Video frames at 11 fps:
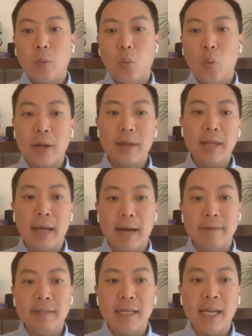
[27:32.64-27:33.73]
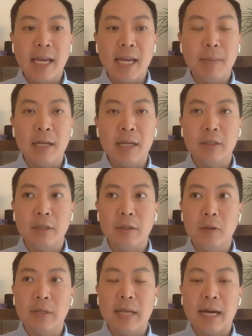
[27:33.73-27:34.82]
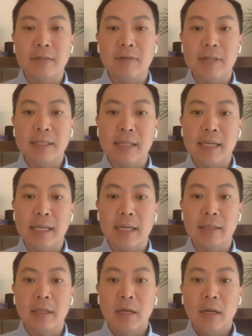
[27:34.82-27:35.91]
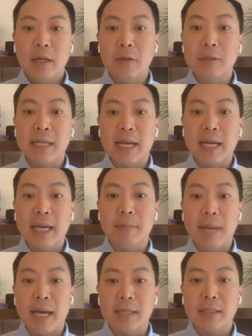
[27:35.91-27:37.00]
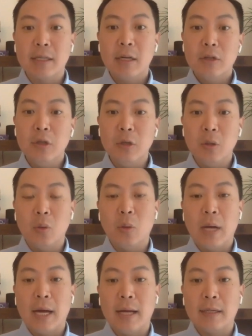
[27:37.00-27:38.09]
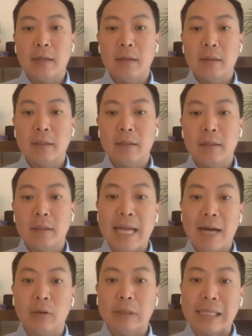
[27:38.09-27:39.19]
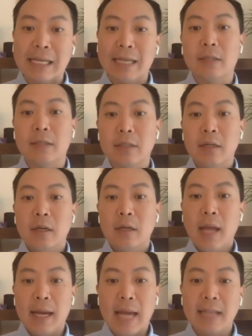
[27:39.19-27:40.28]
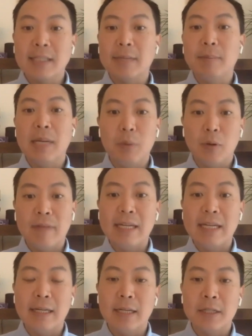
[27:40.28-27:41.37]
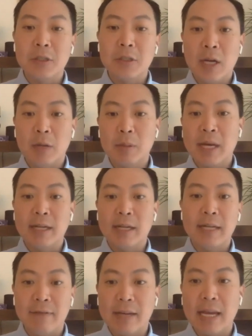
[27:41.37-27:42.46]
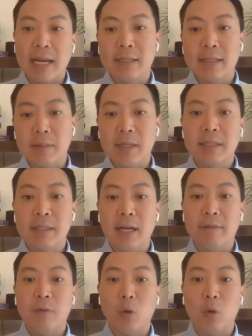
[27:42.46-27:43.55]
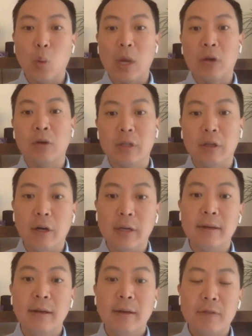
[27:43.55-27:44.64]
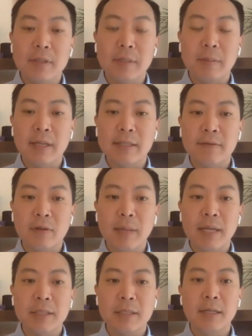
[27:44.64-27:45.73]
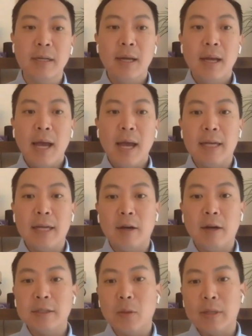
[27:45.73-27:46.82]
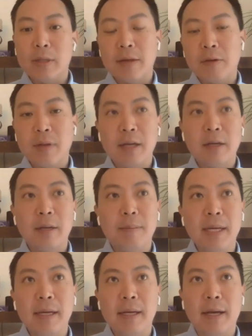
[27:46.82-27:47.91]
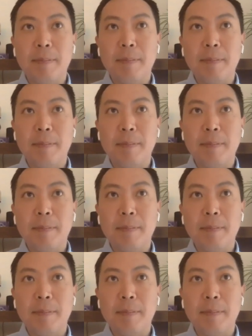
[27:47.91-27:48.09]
one thing I've seen campaigns utilize recently is using SMS to send out links and asking people if they need additional help kind of navigating some of this stuff or where to look for some of this information. And then also another thing could be,